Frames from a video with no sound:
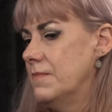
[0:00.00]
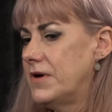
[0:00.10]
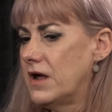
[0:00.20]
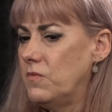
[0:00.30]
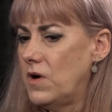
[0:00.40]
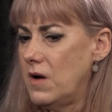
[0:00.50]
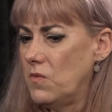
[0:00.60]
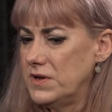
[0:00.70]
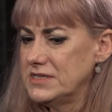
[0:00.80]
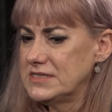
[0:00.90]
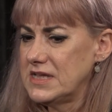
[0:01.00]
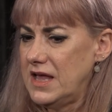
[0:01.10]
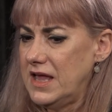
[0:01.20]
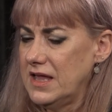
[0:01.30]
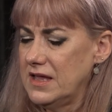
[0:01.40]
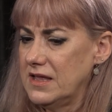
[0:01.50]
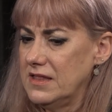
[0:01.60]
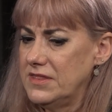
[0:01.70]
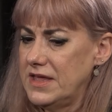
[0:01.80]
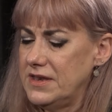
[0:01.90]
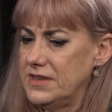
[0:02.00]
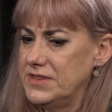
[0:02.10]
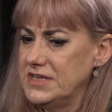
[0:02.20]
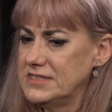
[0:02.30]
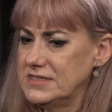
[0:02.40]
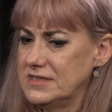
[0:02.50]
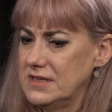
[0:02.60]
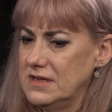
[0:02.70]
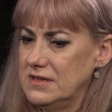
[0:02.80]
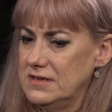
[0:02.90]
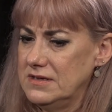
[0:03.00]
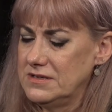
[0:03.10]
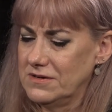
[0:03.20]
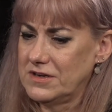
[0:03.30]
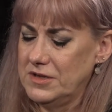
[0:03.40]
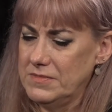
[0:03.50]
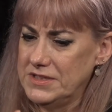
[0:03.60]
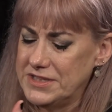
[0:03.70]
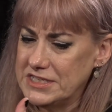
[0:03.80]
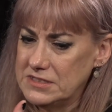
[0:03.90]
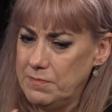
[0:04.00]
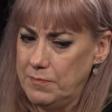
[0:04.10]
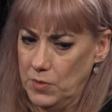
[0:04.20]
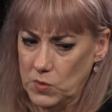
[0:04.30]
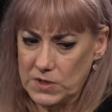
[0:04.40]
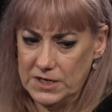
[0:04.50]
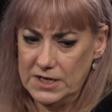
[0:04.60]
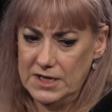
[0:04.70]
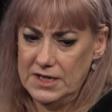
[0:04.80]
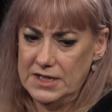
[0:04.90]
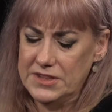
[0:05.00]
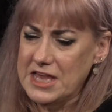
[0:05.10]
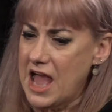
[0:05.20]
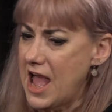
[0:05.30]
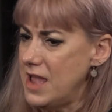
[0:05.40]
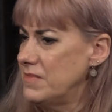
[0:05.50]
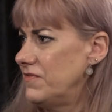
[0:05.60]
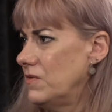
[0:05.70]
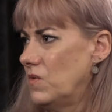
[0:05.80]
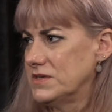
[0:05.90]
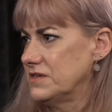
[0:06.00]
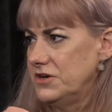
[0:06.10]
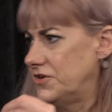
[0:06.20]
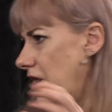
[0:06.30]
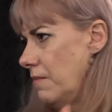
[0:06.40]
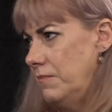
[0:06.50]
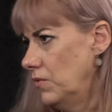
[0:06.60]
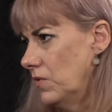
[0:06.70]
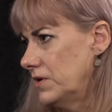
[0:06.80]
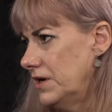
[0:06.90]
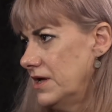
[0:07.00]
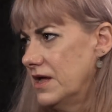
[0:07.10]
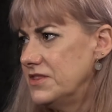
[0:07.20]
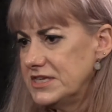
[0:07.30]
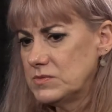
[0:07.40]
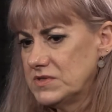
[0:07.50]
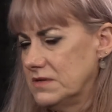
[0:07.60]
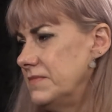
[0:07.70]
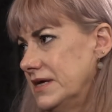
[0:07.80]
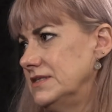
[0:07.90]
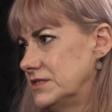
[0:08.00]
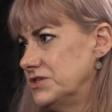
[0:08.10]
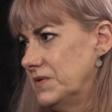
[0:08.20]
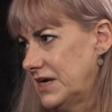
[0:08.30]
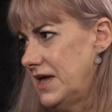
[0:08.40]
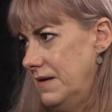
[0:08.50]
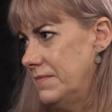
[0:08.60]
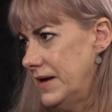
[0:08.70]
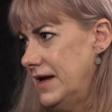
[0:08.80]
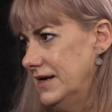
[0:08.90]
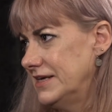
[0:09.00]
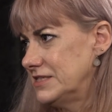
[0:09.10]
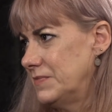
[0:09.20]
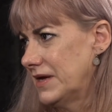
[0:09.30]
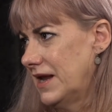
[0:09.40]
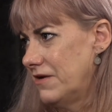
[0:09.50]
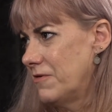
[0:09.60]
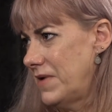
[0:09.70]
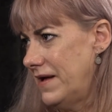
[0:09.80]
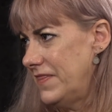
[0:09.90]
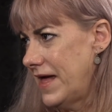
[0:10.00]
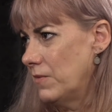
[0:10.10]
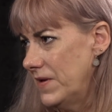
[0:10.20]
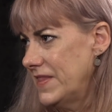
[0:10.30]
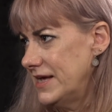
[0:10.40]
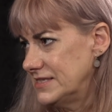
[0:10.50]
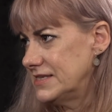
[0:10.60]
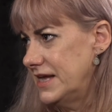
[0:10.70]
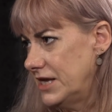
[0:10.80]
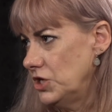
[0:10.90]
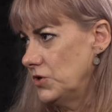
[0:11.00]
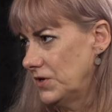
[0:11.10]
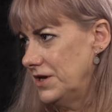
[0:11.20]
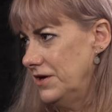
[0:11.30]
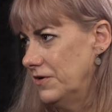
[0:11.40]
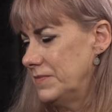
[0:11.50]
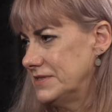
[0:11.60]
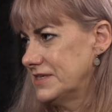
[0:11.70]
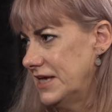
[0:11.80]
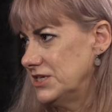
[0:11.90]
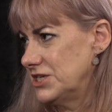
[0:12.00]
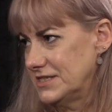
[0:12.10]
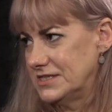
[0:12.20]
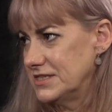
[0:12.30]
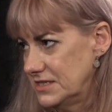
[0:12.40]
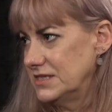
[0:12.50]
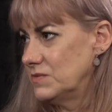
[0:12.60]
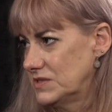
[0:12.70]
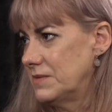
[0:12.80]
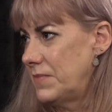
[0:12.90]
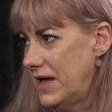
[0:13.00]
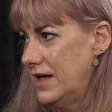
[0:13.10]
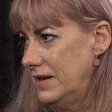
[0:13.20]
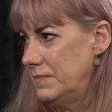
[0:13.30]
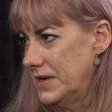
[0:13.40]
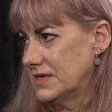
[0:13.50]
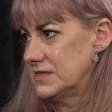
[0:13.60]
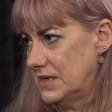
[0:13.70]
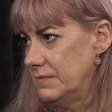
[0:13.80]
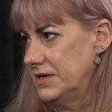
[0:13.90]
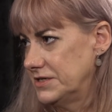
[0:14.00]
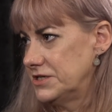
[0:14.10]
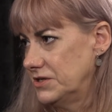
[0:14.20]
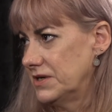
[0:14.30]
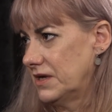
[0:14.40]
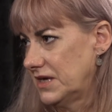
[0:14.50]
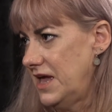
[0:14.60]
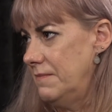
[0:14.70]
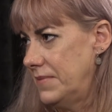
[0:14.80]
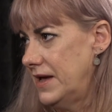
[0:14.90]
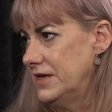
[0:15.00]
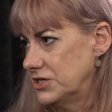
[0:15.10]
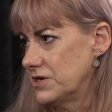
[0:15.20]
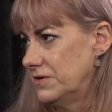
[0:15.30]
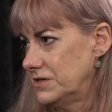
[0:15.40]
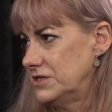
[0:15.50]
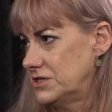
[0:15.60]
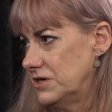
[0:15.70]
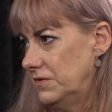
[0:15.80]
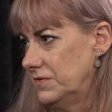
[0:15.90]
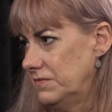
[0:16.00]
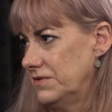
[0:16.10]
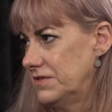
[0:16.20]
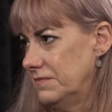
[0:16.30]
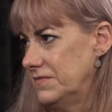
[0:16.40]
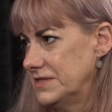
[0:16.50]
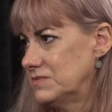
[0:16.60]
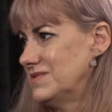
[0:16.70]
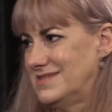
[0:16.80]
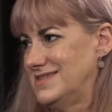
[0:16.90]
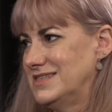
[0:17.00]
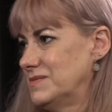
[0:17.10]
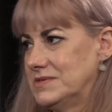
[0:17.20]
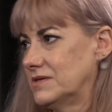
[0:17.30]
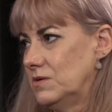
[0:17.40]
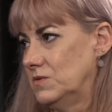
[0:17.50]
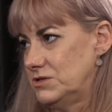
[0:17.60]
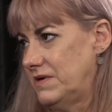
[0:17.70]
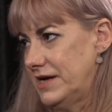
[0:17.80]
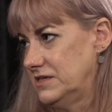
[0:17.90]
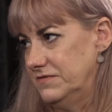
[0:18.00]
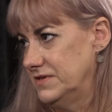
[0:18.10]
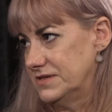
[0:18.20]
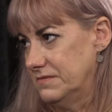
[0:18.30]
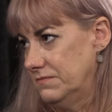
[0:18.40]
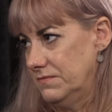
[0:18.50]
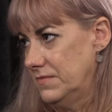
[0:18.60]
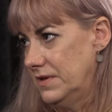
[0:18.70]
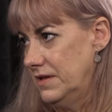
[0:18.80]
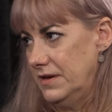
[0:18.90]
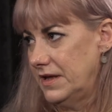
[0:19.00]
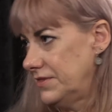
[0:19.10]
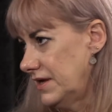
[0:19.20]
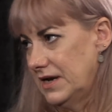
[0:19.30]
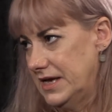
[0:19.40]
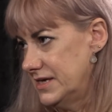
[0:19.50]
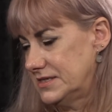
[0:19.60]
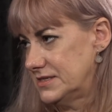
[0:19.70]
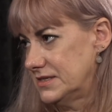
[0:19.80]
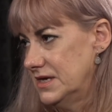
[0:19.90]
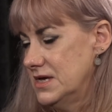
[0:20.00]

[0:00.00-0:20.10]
But I, I want to say that this document, this book, the aim of it wasn't a book. This was a means to a campaign. Let's be clear about that. When they said, Are you going to help us get justice? This was about being summoned to campaign shoulder to shoulder with them. This was, this was a call to activism, nothing less.